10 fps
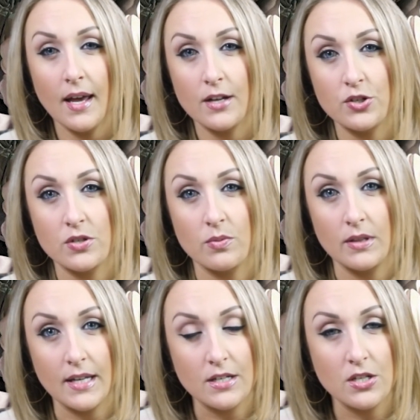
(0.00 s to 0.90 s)
and just
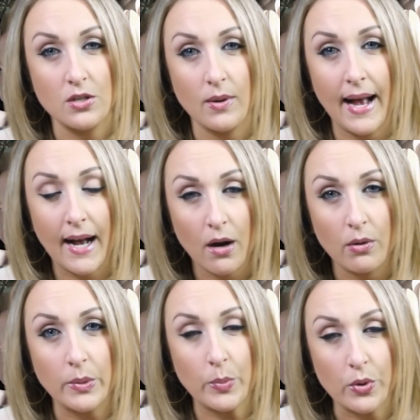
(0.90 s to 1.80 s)
relay to you
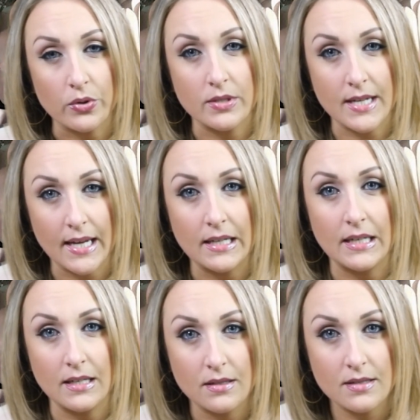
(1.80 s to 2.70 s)
how important diet
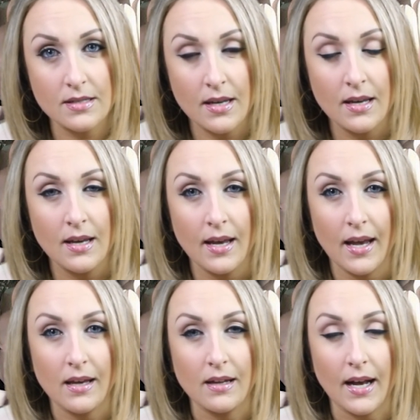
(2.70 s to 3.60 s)
is.
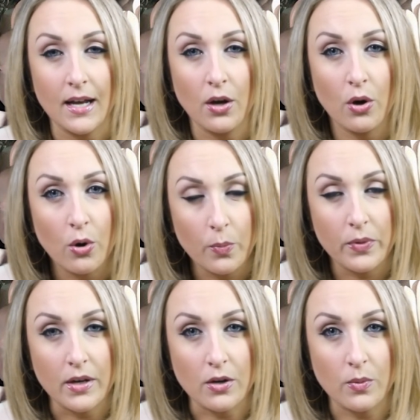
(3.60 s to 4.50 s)
And I hope
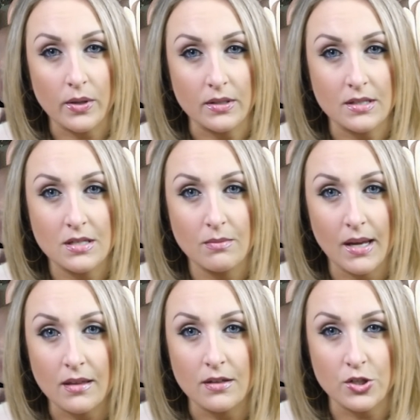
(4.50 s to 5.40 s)
that you're willing to
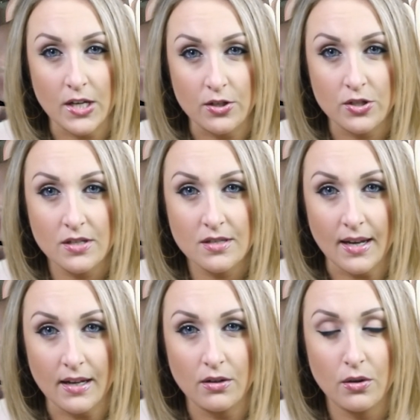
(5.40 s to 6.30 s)
make the changes.
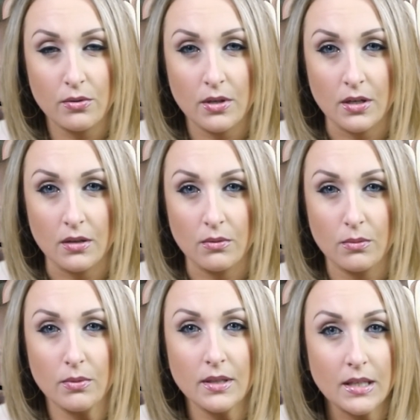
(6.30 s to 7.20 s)
I know they're
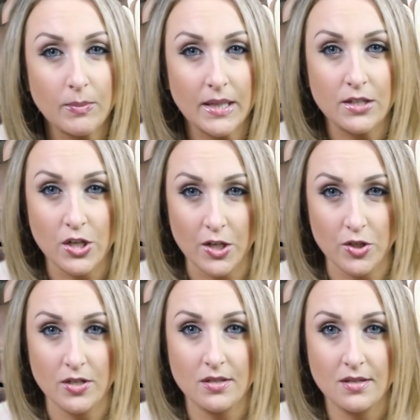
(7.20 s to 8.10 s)
really big
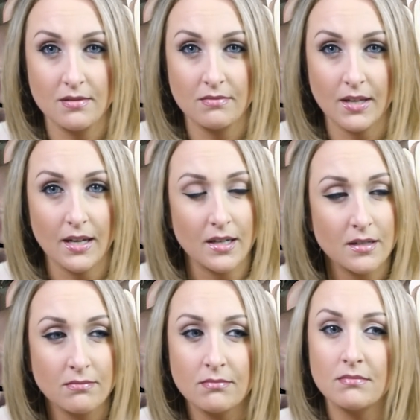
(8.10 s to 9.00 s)
changes,
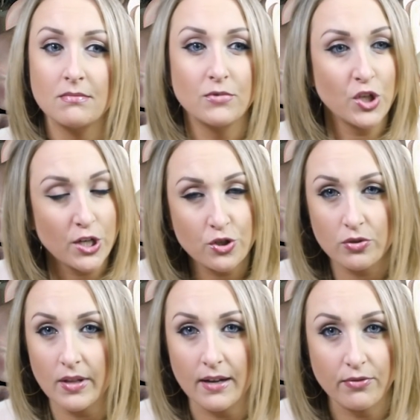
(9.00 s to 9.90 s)
like change
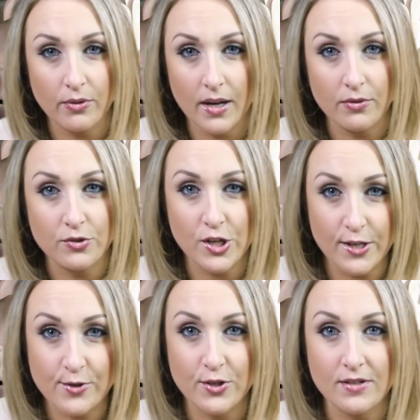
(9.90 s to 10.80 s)
your life around
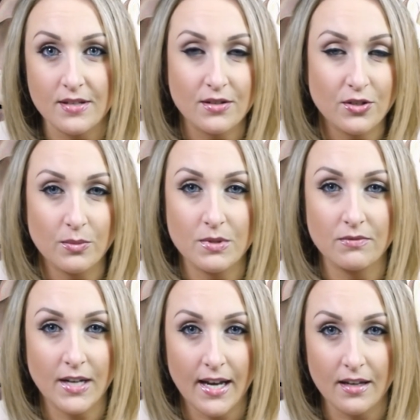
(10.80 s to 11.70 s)
changes in terms
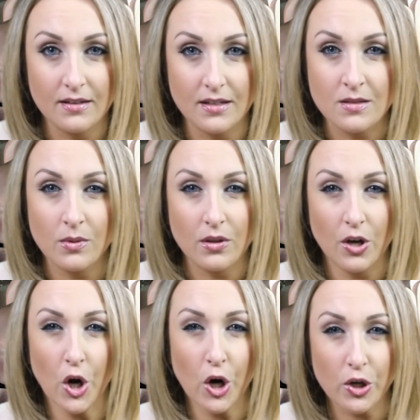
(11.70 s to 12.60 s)
of diet. And that's one of the
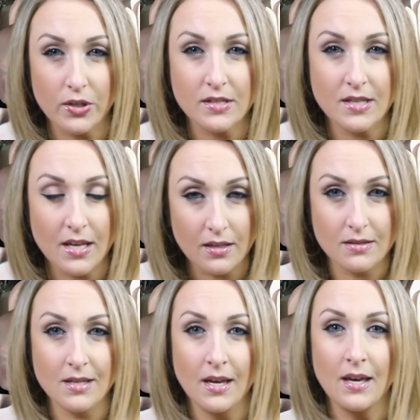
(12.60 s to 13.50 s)
hardest
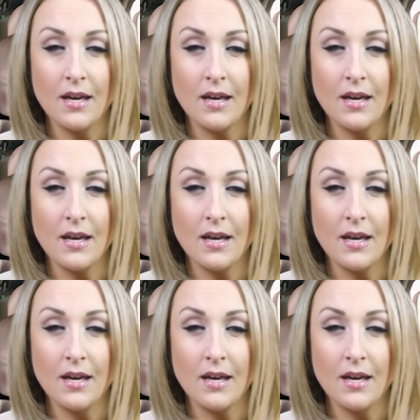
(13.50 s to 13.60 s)
things